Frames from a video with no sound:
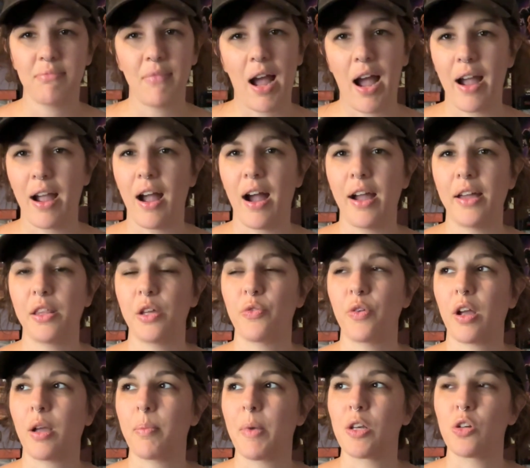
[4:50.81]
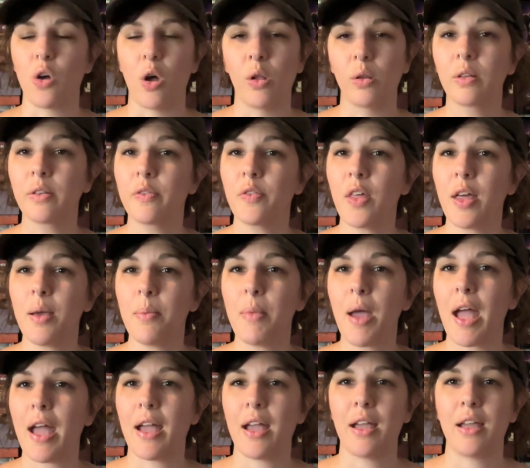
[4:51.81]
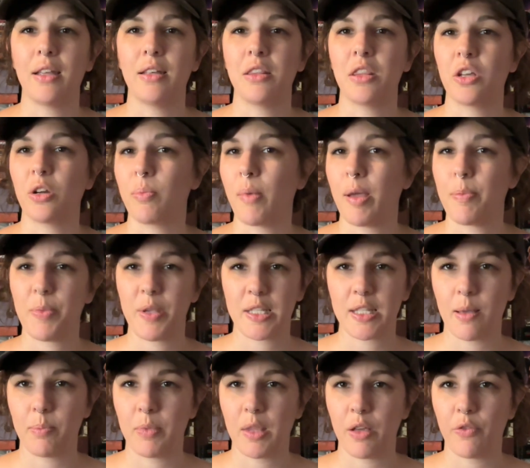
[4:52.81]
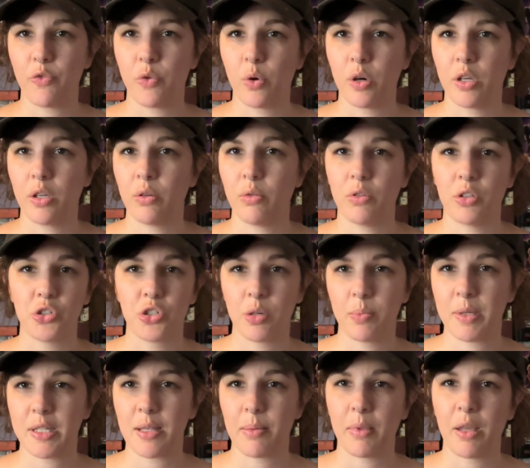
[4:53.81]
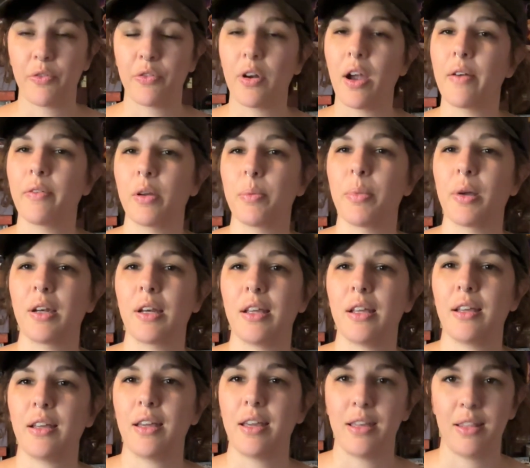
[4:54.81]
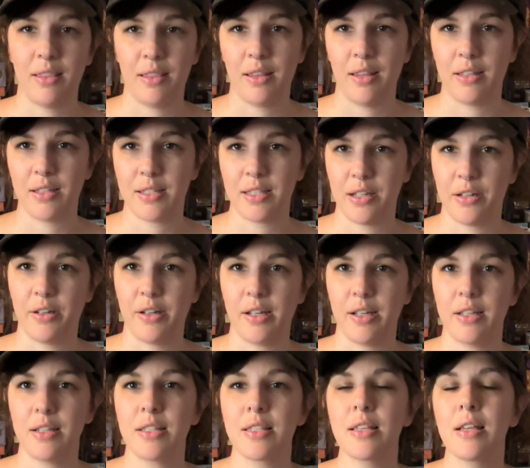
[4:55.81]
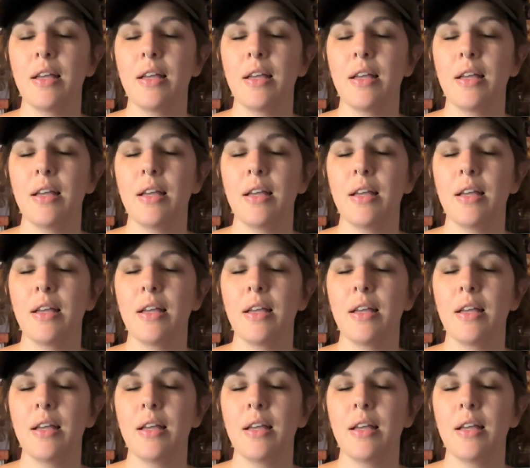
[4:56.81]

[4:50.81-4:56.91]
I highly recommend all of them, and there might be something for you. There should be something for everybody in the series.